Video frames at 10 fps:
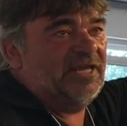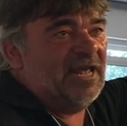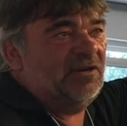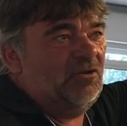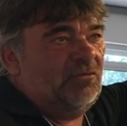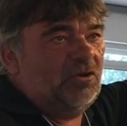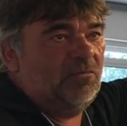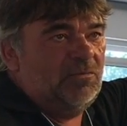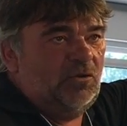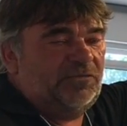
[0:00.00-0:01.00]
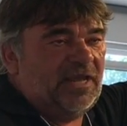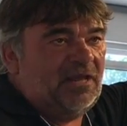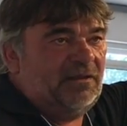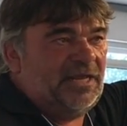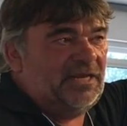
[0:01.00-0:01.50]
We can move
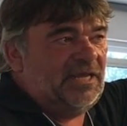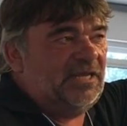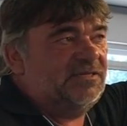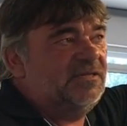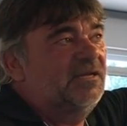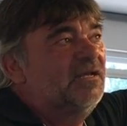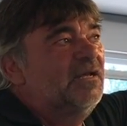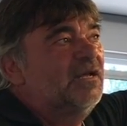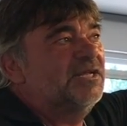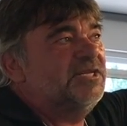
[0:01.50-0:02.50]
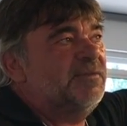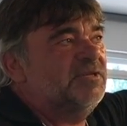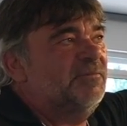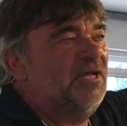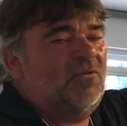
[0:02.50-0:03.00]
to LEDs. It
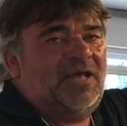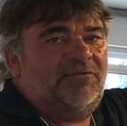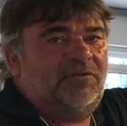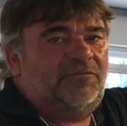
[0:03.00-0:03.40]
seems to be a way to the